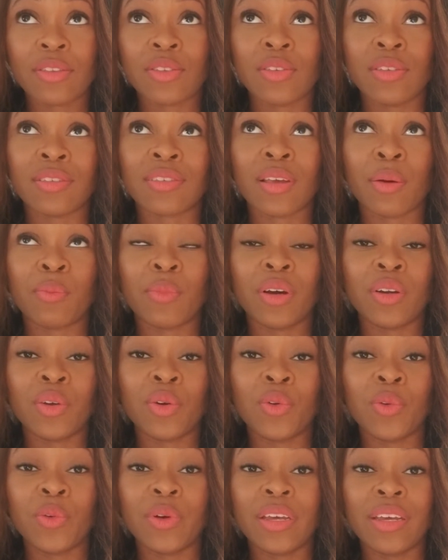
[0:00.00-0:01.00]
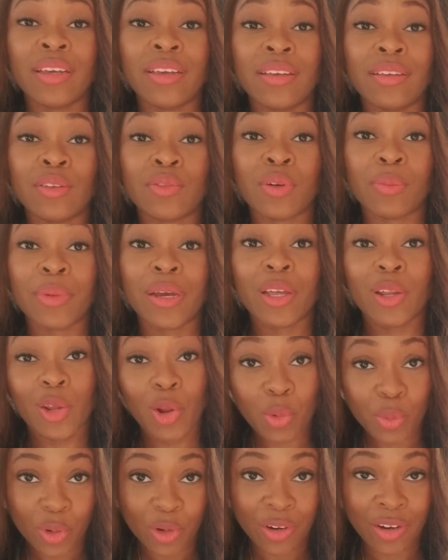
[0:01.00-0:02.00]
to someone who is from a
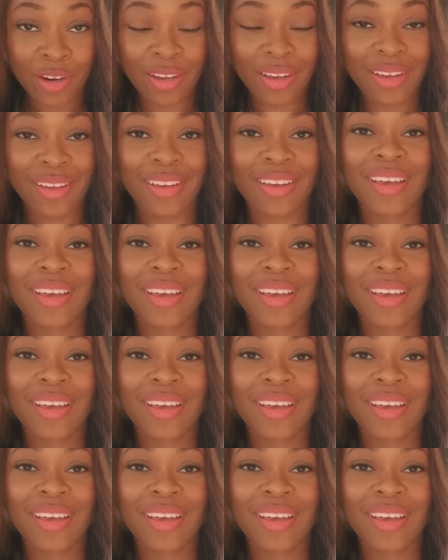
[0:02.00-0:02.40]
lower